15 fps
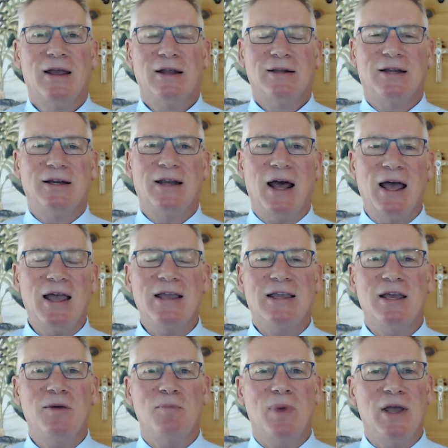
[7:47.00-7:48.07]
Today
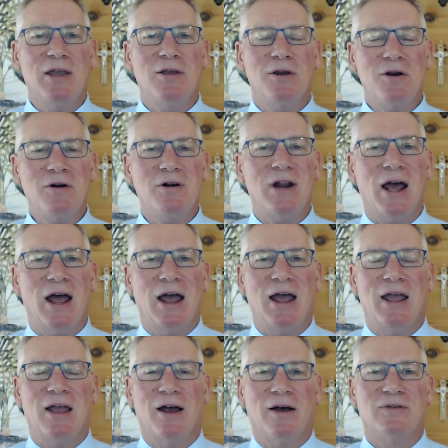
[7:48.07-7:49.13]
can be your
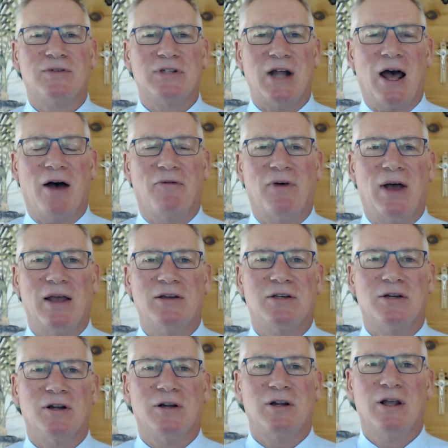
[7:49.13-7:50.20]
day of
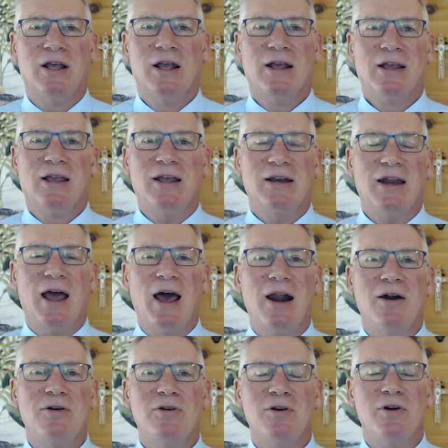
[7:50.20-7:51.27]
salvation. Get down
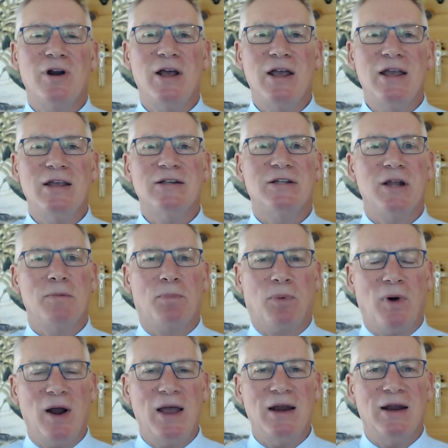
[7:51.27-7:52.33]
on your knees and
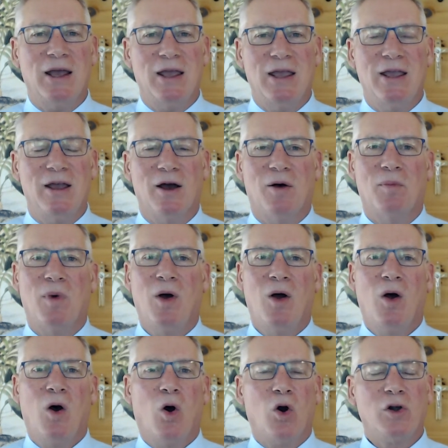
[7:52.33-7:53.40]
pray to him
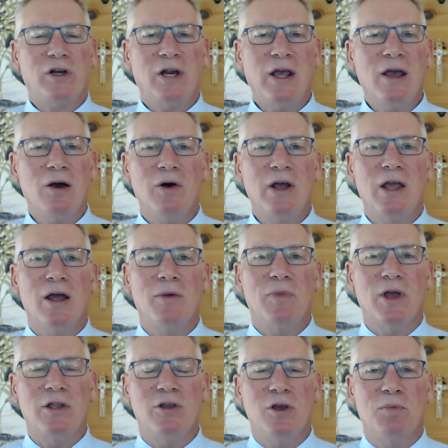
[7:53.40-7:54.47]
or tell him
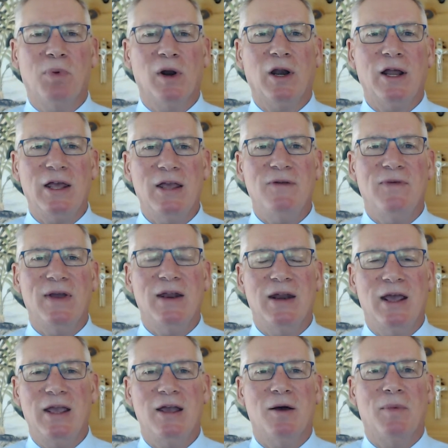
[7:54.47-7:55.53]
that you believe in
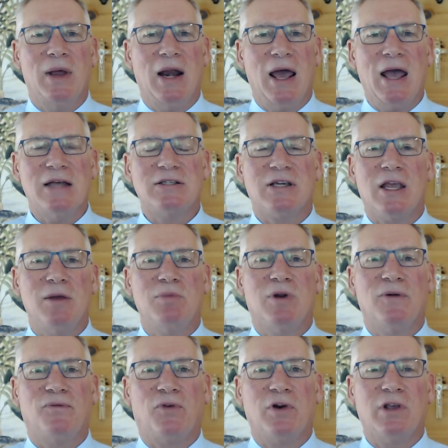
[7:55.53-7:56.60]
him and ask him
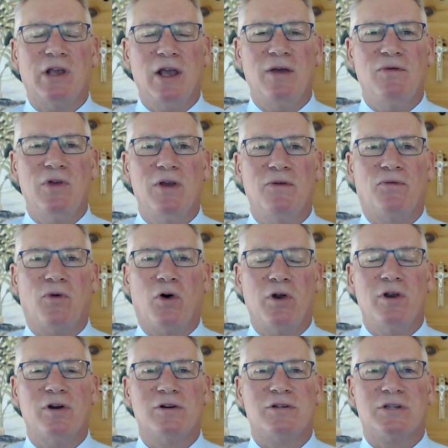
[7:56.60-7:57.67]
to forgive you for
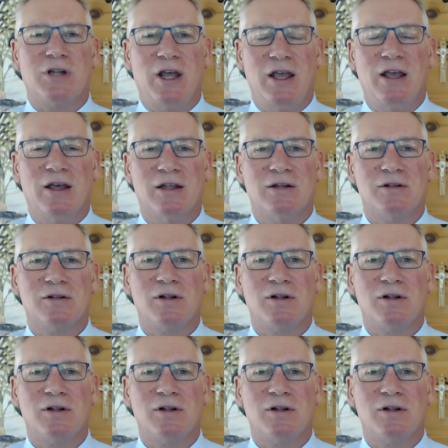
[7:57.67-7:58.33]
your sins.